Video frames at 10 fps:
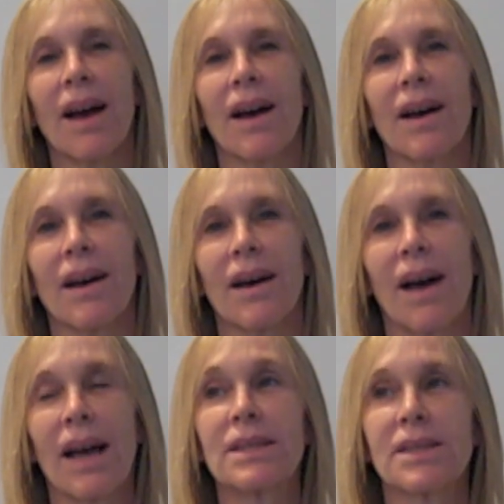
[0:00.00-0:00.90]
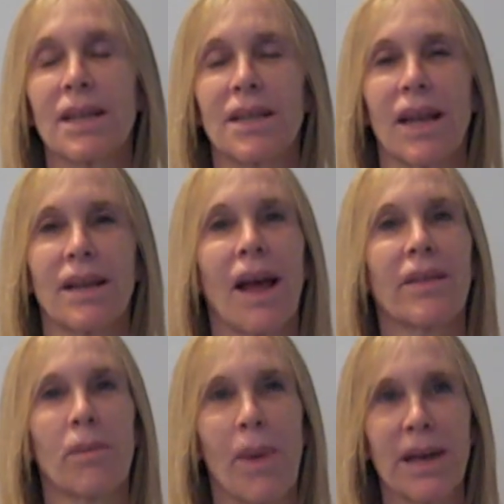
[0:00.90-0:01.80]
I study at
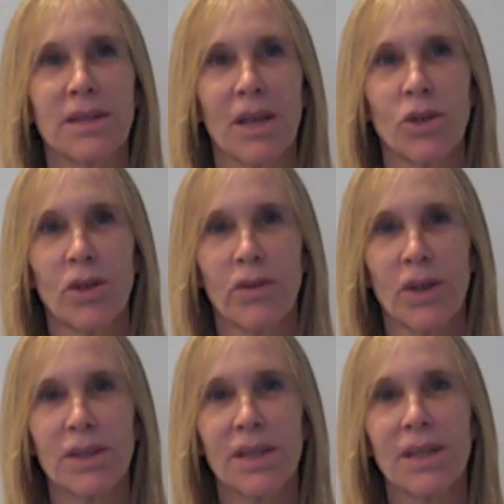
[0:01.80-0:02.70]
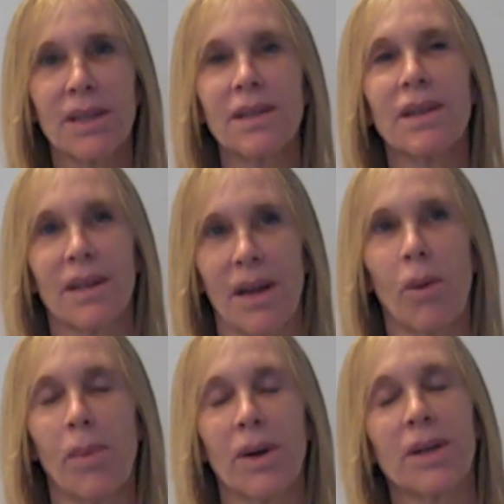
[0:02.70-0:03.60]
Athabasca University in
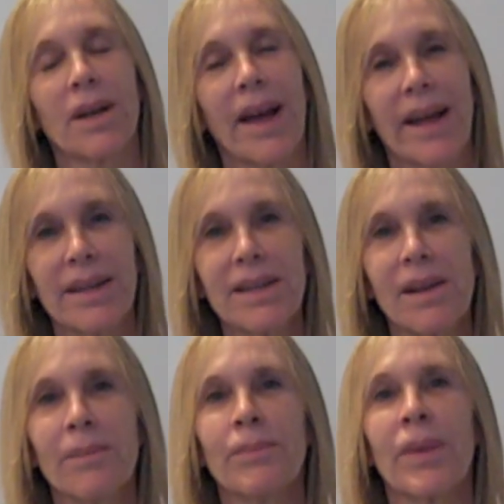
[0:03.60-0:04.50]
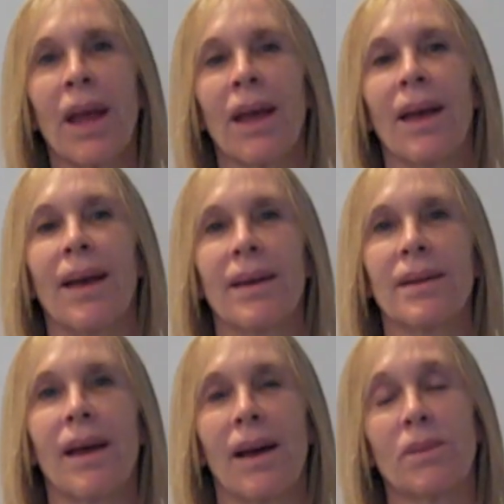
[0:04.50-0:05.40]
Alberta, Canada,
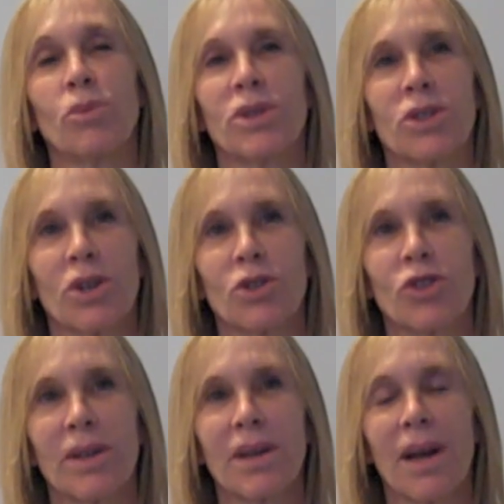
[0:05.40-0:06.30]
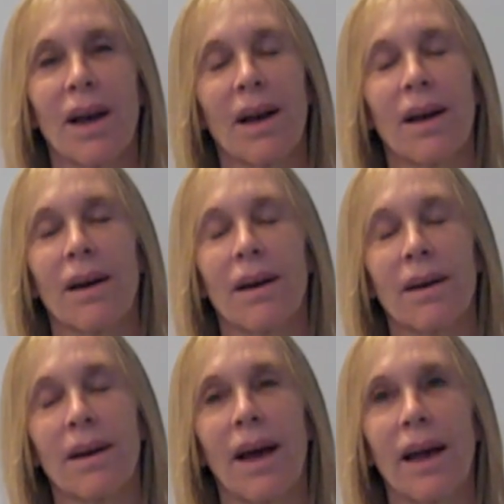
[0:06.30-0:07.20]
and I'm researching,
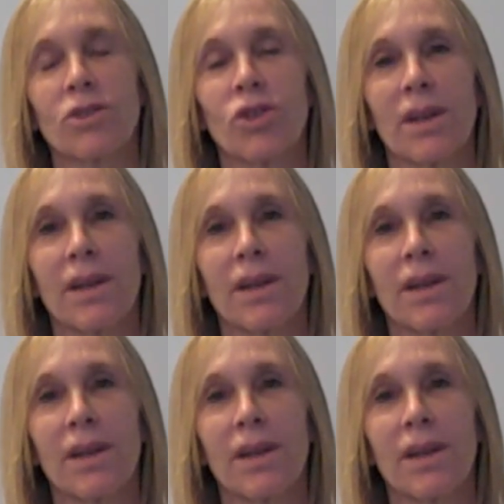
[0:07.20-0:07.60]
I'm